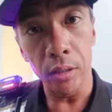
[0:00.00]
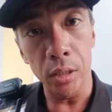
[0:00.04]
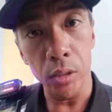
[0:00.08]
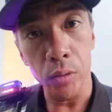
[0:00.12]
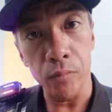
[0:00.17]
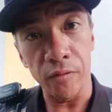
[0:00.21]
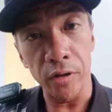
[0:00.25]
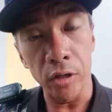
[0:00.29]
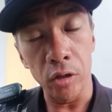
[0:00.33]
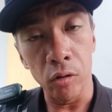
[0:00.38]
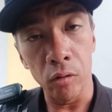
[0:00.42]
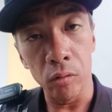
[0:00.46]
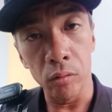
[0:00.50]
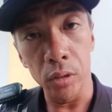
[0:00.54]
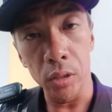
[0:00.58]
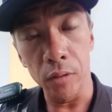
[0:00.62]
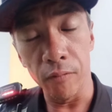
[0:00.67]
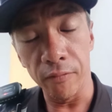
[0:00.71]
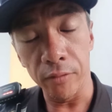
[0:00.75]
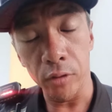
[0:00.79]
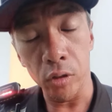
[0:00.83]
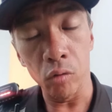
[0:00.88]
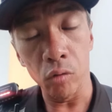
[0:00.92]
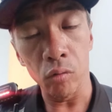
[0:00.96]
This video
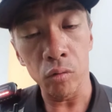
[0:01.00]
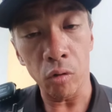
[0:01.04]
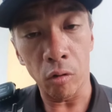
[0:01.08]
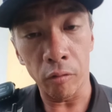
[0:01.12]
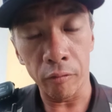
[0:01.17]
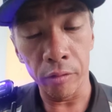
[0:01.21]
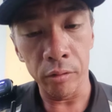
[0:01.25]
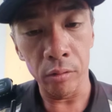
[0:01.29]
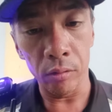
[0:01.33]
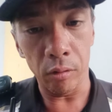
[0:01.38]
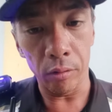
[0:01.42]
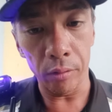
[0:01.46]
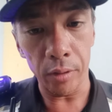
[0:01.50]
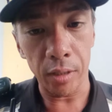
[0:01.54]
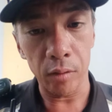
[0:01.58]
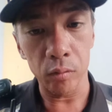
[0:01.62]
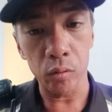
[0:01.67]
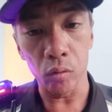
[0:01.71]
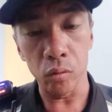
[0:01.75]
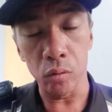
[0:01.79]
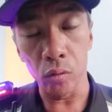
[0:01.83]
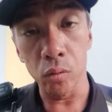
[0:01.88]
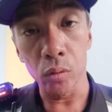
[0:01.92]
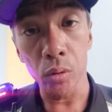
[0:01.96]
tutorial on how
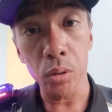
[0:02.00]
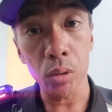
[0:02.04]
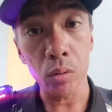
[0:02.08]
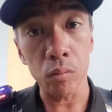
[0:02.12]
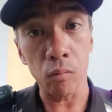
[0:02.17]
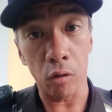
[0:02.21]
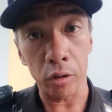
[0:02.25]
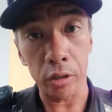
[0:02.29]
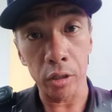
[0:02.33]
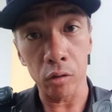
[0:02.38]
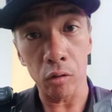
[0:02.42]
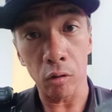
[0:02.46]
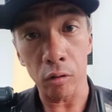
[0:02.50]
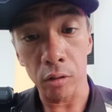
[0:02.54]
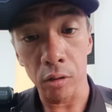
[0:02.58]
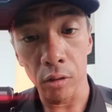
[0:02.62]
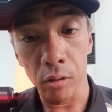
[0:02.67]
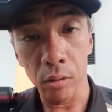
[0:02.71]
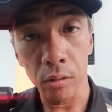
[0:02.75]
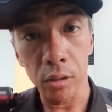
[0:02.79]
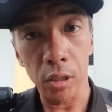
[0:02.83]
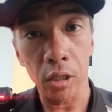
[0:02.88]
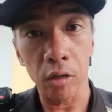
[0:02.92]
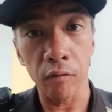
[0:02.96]
to use
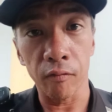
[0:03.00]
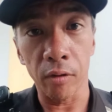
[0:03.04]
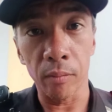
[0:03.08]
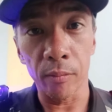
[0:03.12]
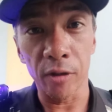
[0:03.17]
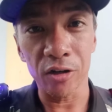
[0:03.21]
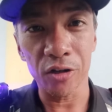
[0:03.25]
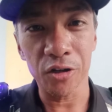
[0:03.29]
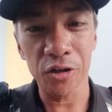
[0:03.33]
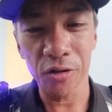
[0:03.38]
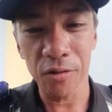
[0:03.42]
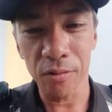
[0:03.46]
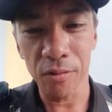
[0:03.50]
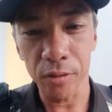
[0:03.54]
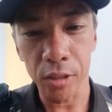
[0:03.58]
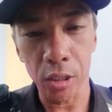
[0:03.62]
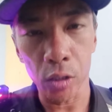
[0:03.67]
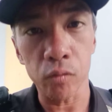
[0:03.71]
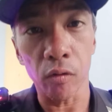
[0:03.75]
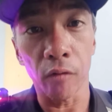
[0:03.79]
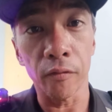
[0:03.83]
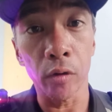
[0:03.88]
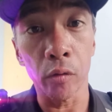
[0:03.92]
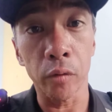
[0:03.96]
walkie-talkie. Thank you very much. Thanks
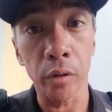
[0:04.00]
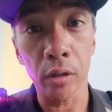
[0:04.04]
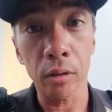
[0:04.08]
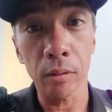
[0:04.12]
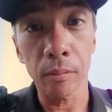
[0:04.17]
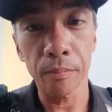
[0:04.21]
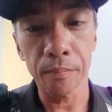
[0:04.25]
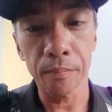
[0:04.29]
for viewing.